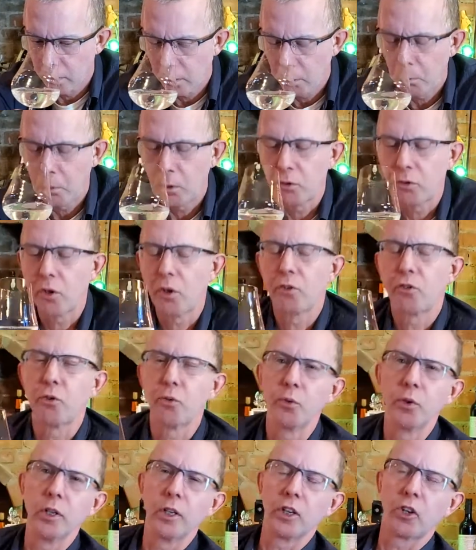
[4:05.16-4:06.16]
It's also
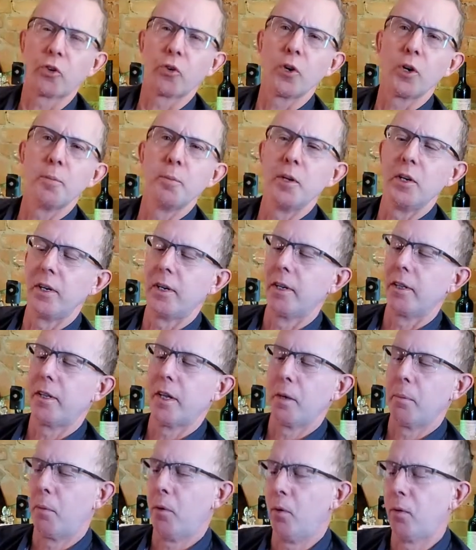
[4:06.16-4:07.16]
really creamy. You get
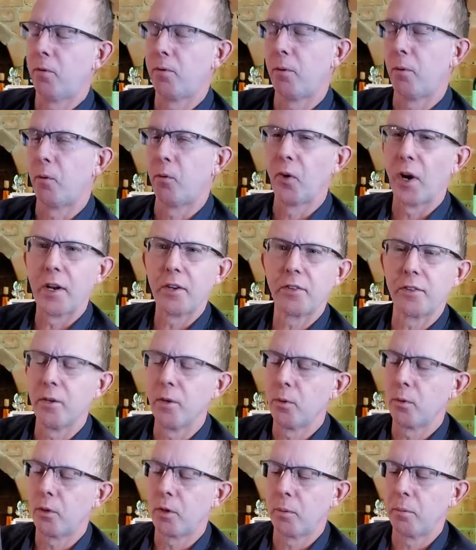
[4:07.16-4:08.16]
that beautiful rice
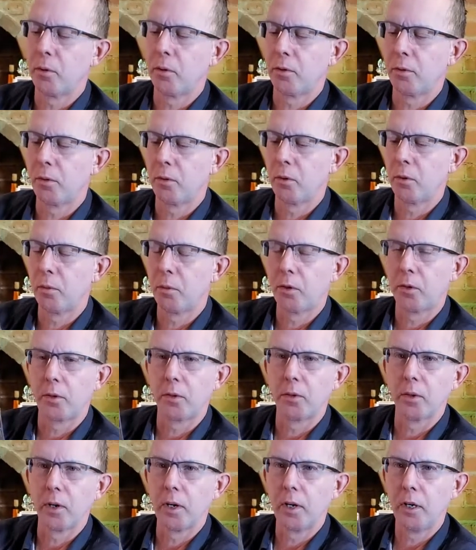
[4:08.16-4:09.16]
note coming through with the
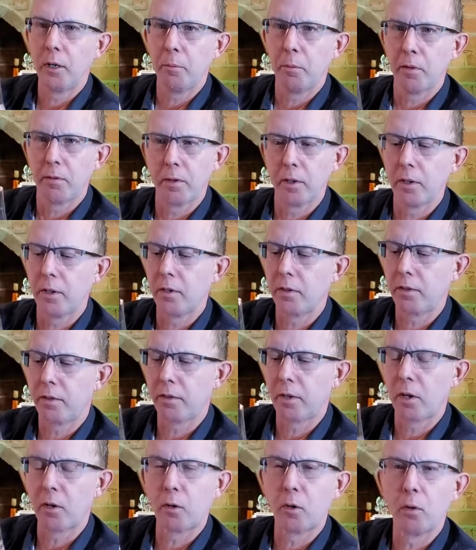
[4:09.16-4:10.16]
grain, but very
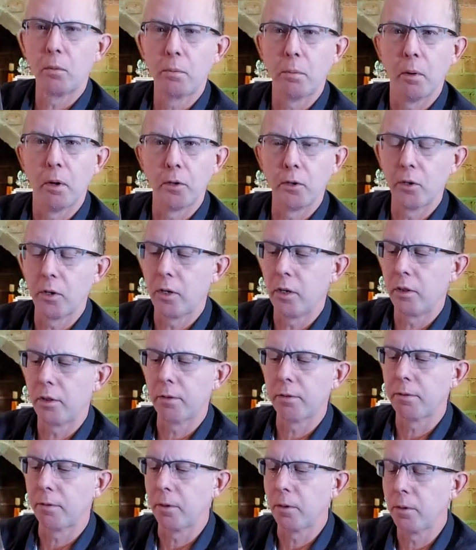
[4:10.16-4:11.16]
subtle underneath
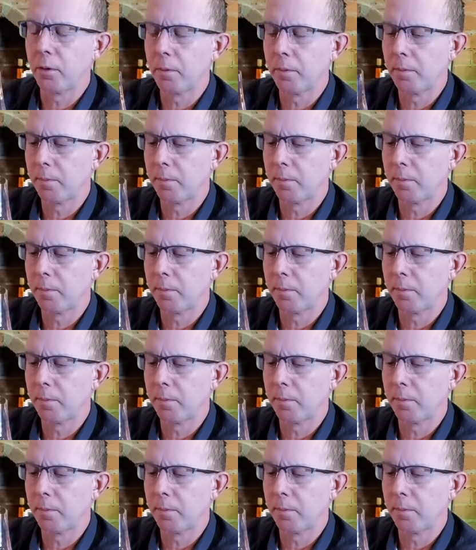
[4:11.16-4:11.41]
the fruit.